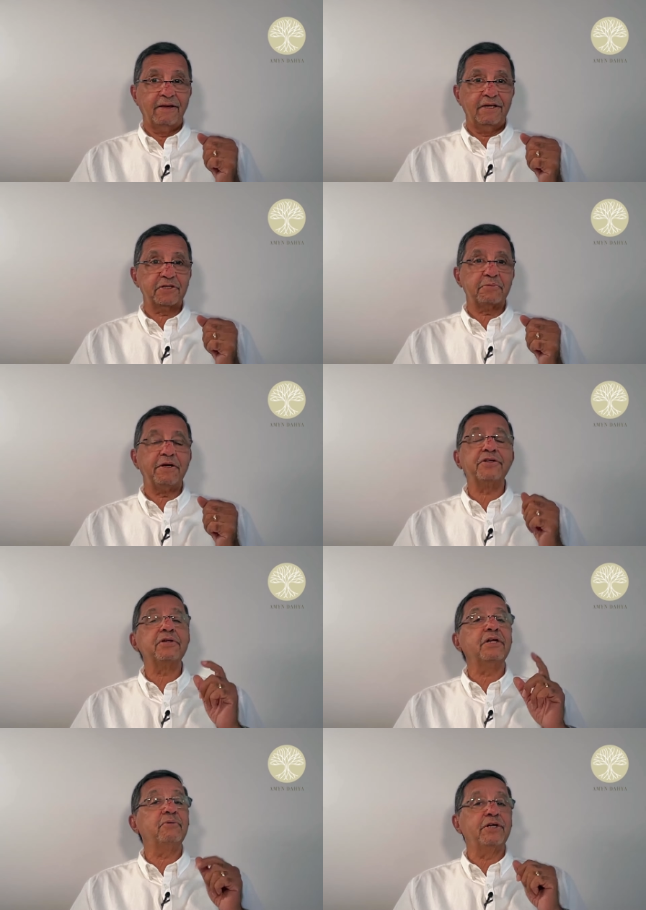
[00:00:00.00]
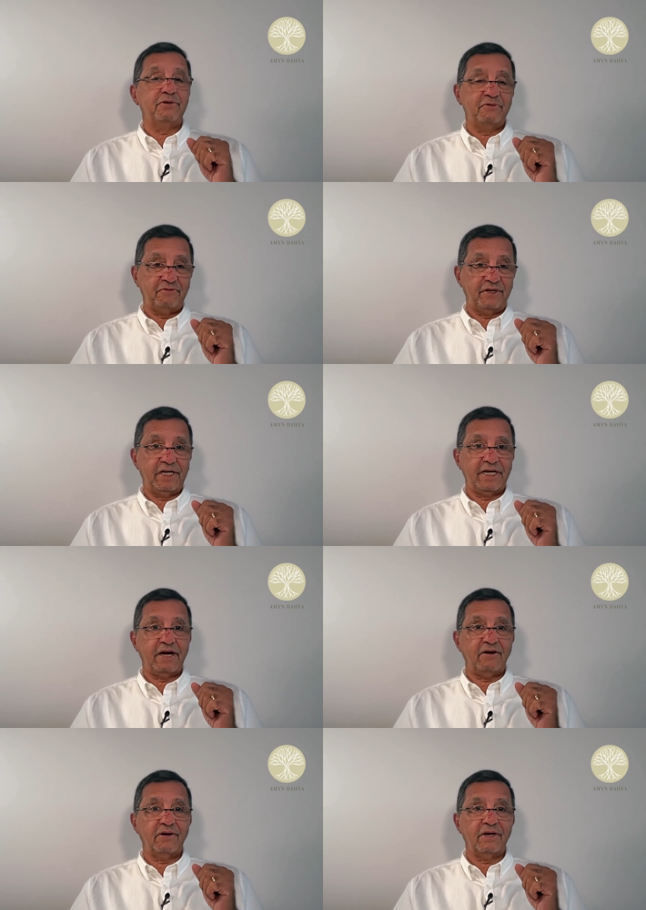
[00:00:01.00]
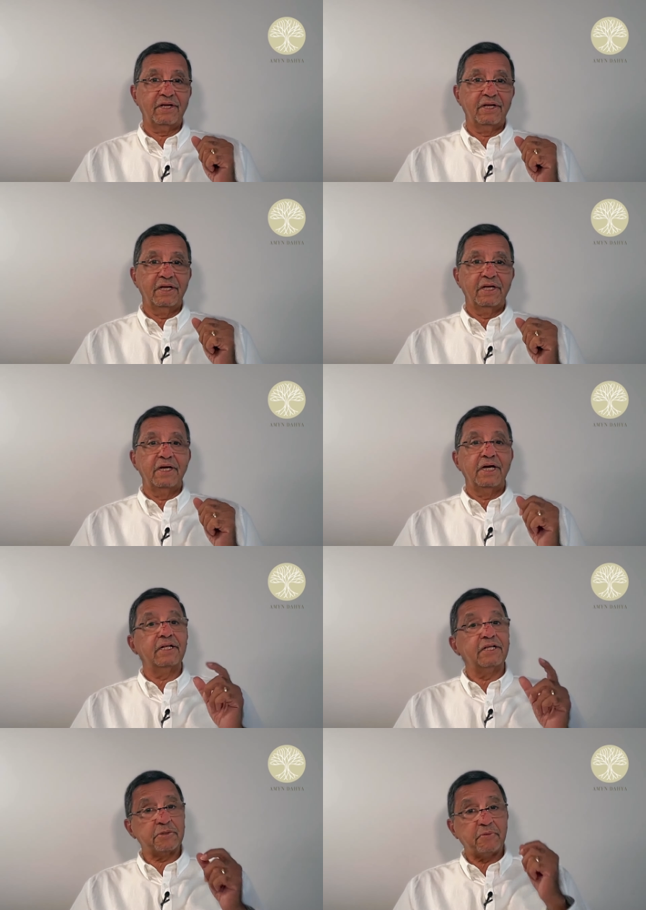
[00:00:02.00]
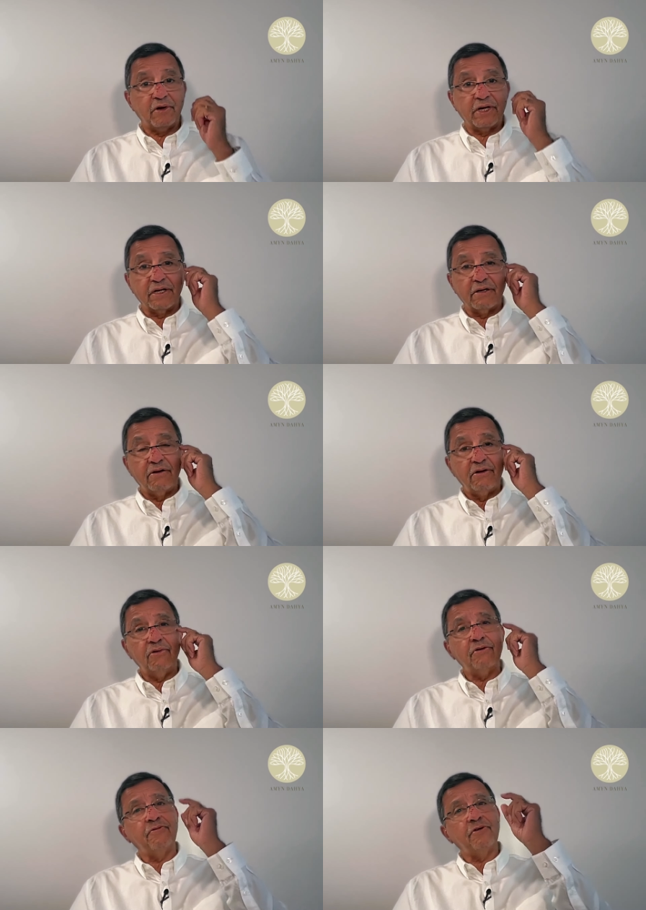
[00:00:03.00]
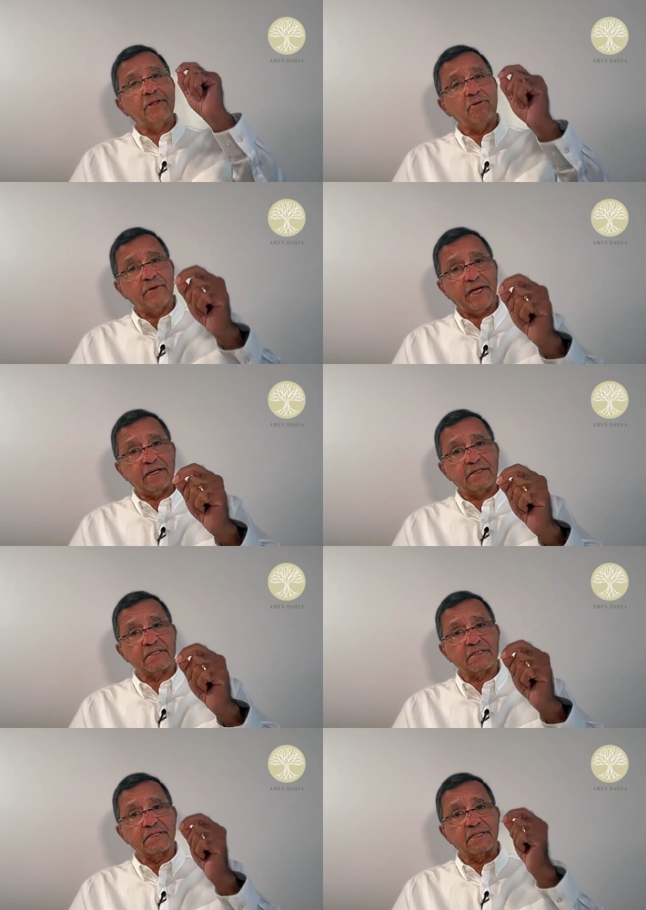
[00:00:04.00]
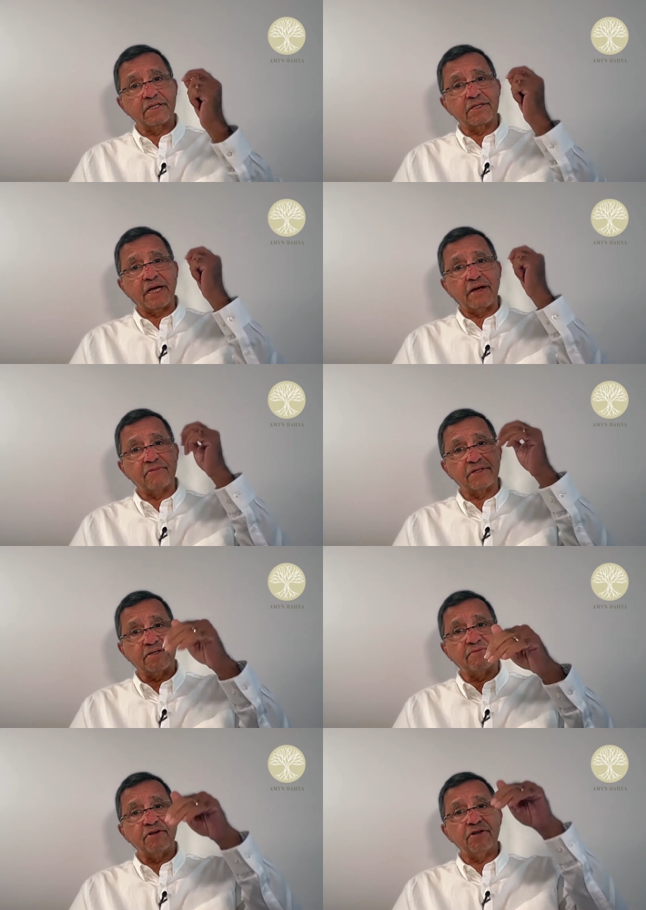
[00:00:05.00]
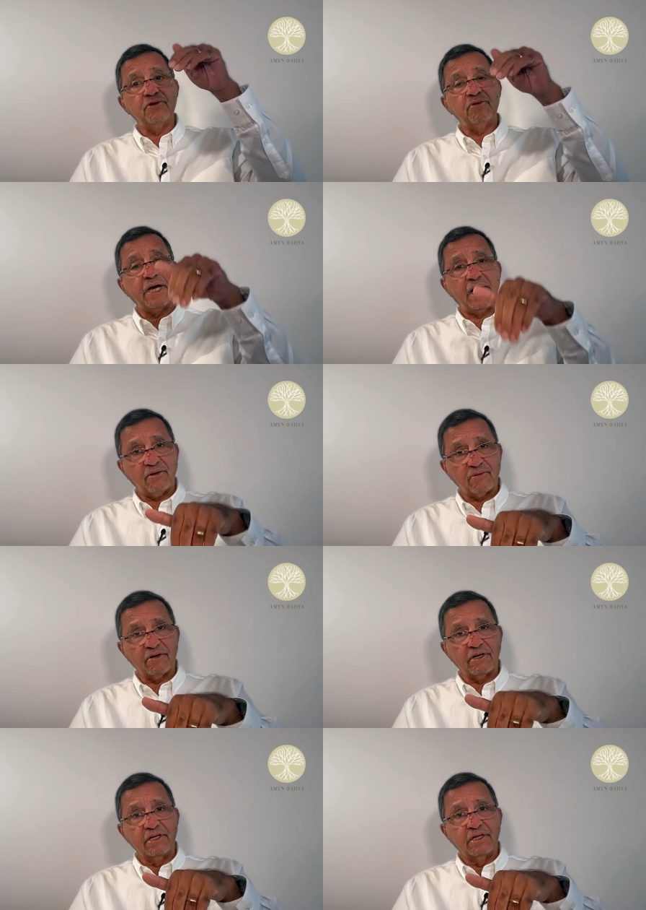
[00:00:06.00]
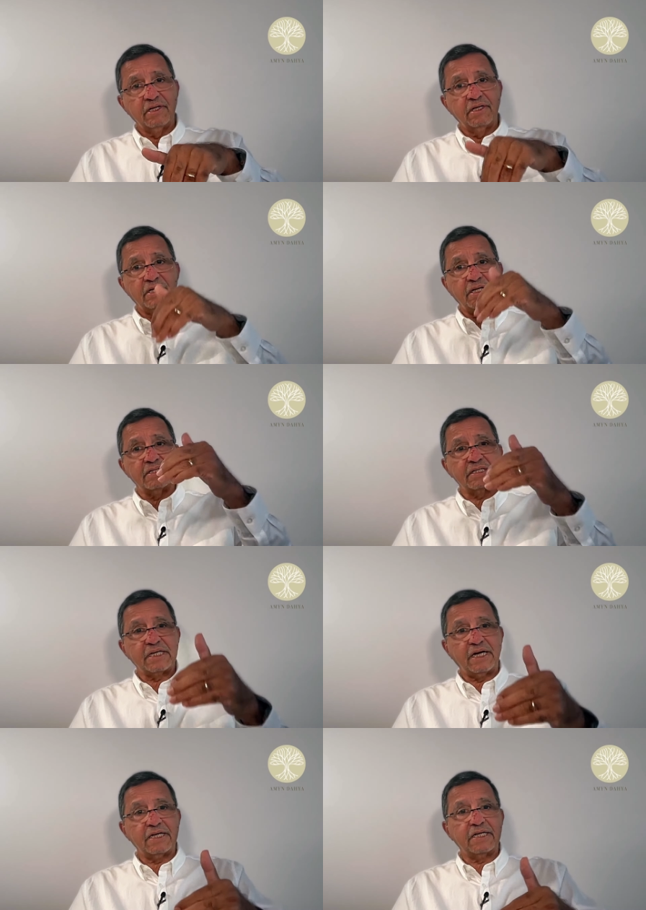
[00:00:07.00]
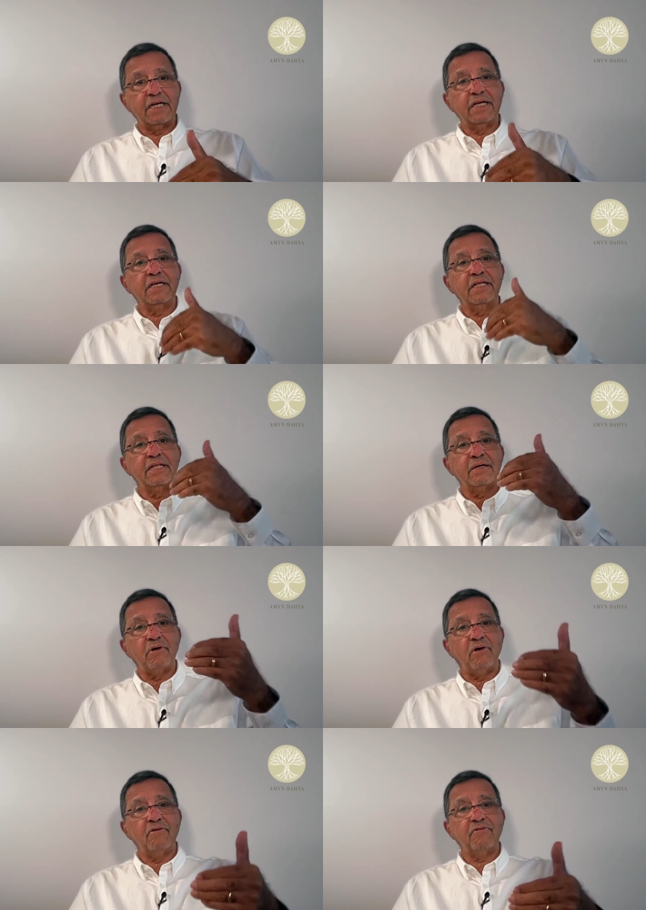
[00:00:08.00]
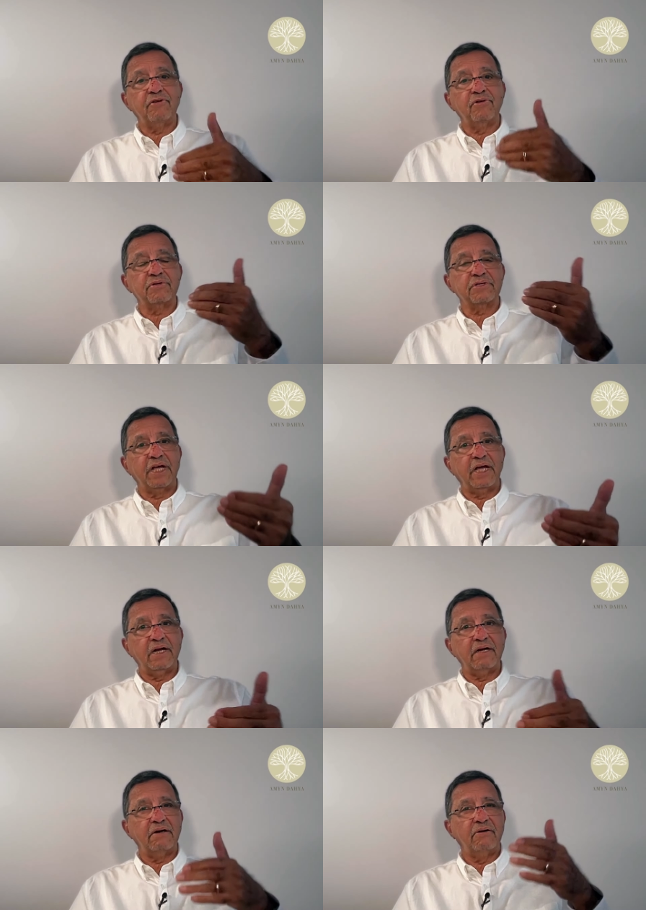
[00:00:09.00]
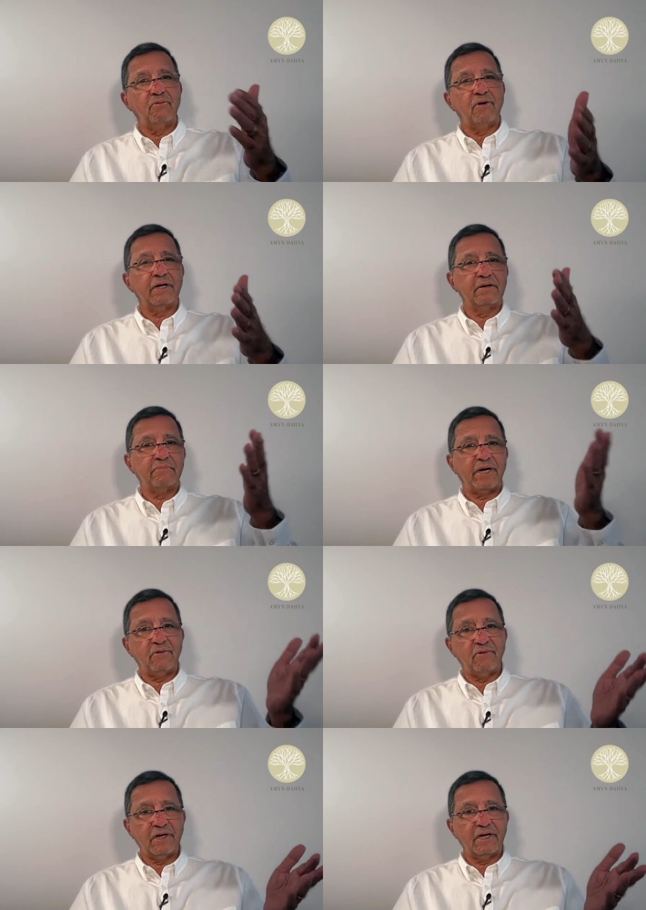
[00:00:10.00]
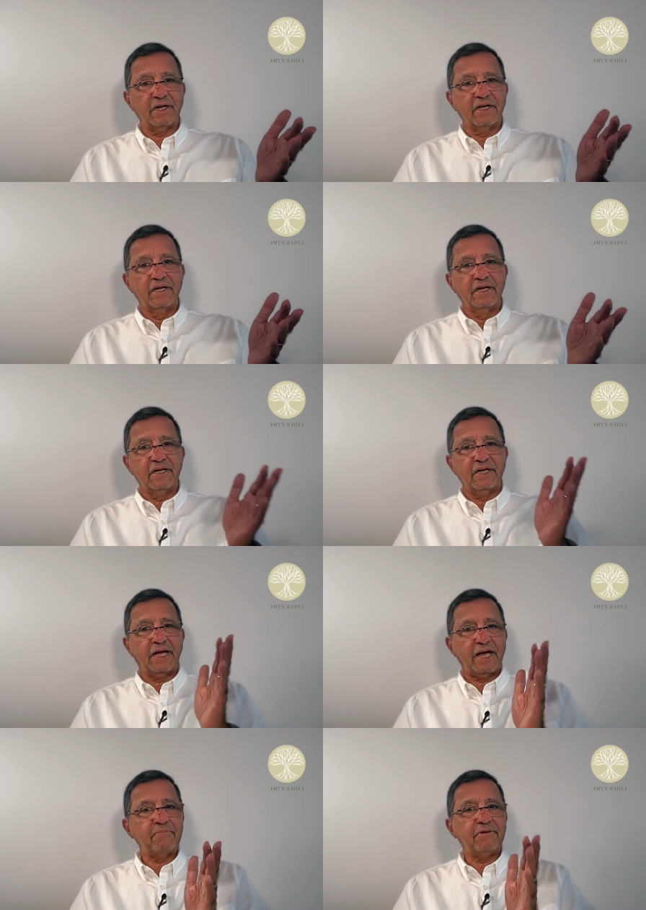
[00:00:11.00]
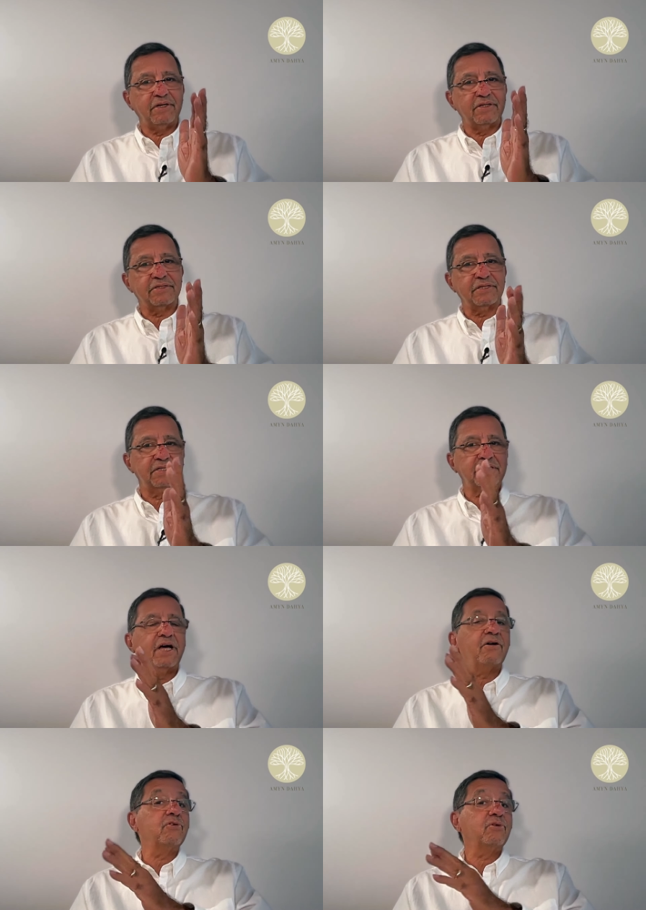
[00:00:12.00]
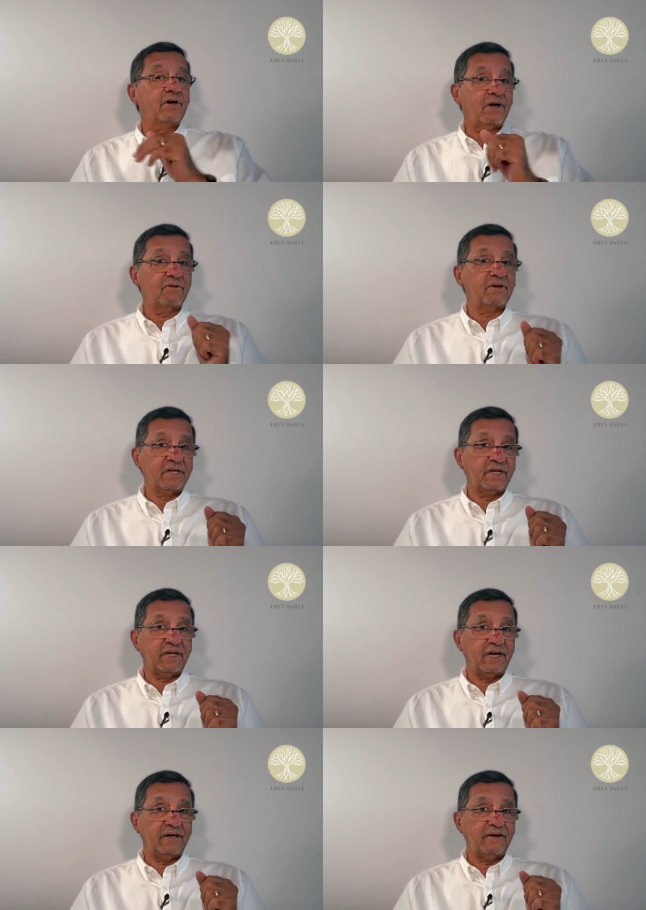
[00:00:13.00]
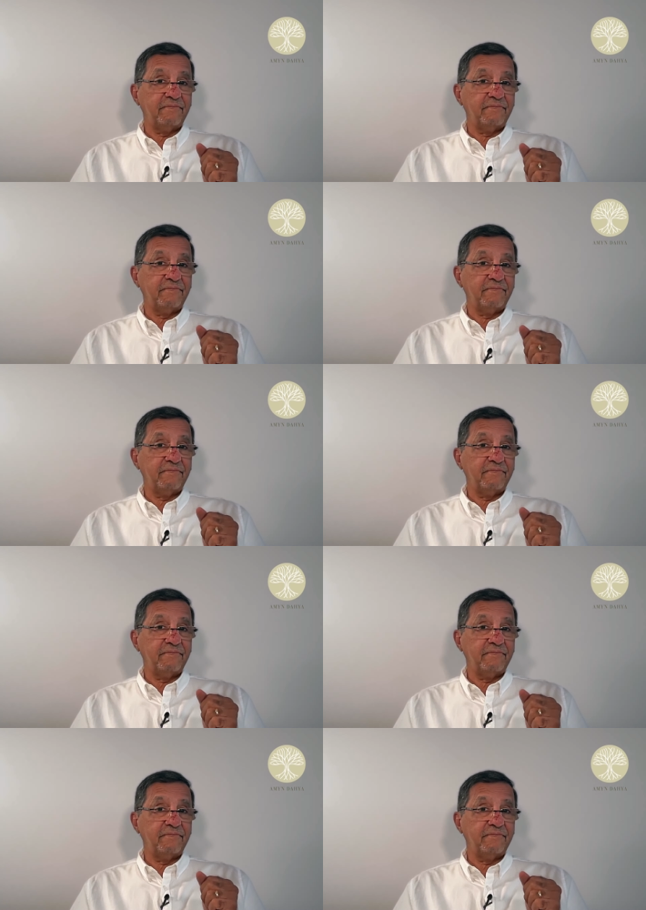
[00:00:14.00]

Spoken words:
especially when you feel down. At this point, look for the weights that have driven you down and start taking them off your scale one by one till happiness is now your grounding again.